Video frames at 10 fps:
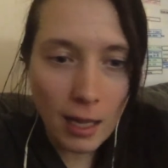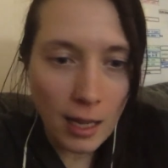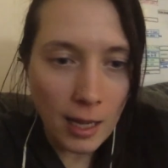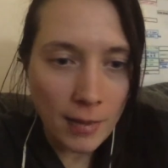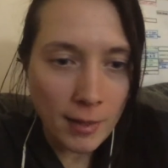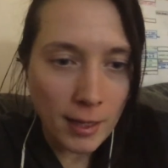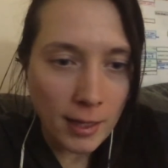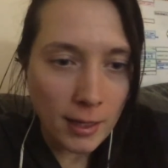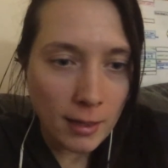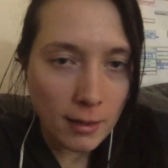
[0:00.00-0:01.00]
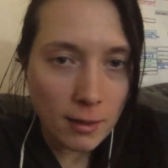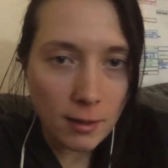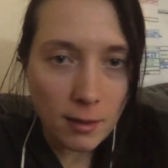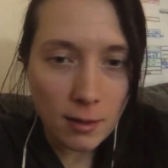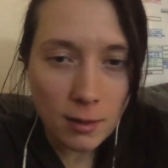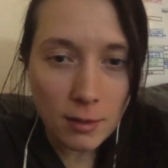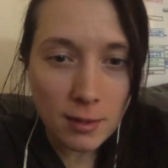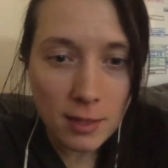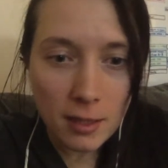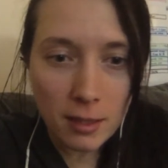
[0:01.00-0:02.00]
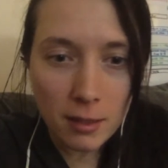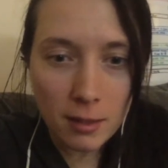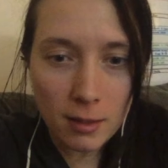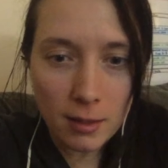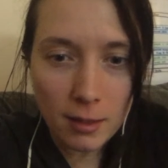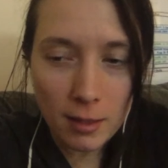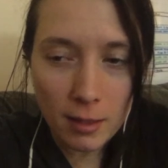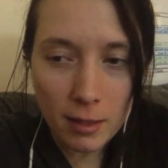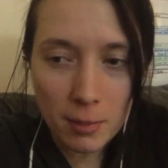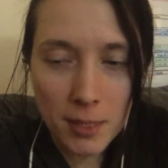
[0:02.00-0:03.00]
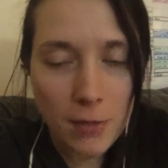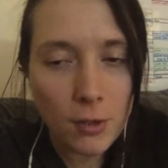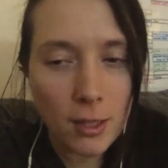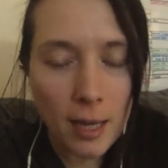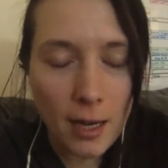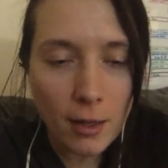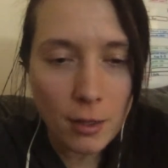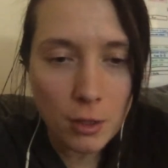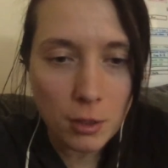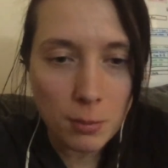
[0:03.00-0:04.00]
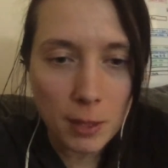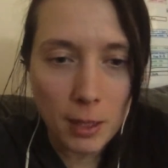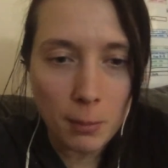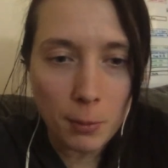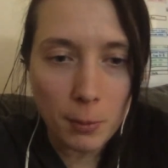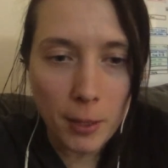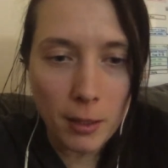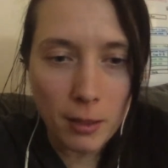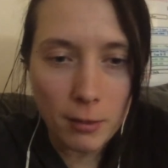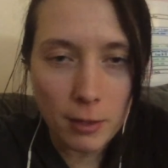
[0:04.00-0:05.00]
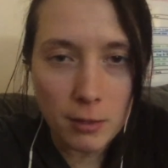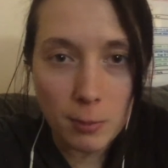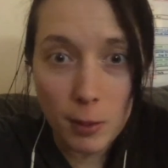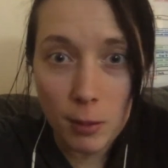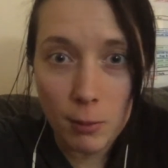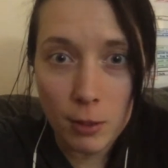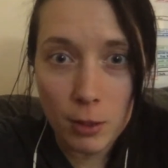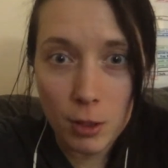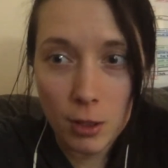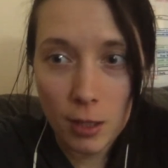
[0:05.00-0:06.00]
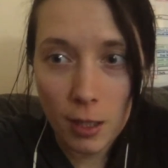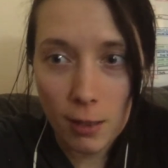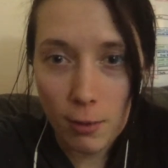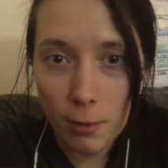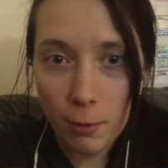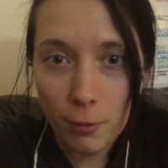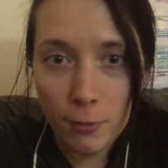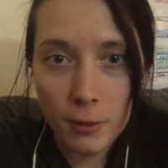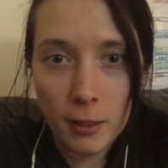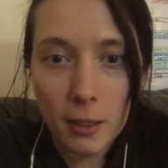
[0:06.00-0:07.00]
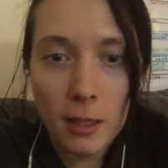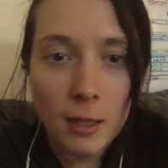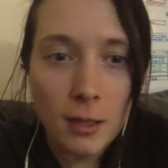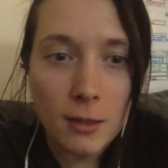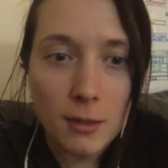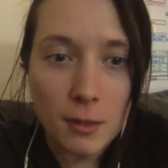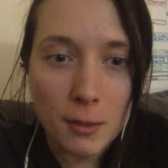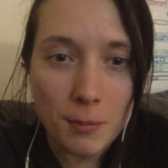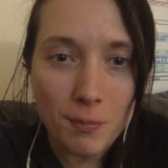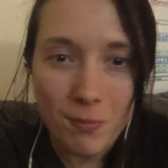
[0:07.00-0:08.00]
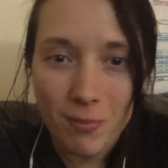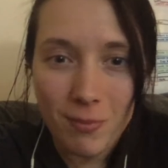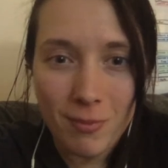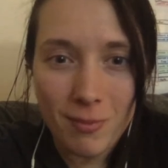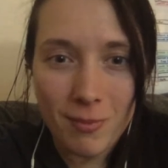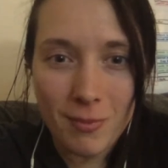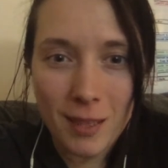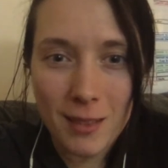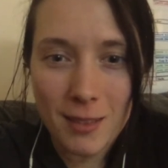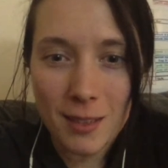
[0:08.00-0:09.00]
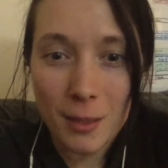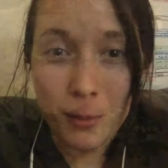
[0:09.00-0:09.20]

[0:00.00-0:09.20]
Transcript: And then you'll see the clips after that are just me preparing the recipe, which I'll go over. So thanks, and I hope you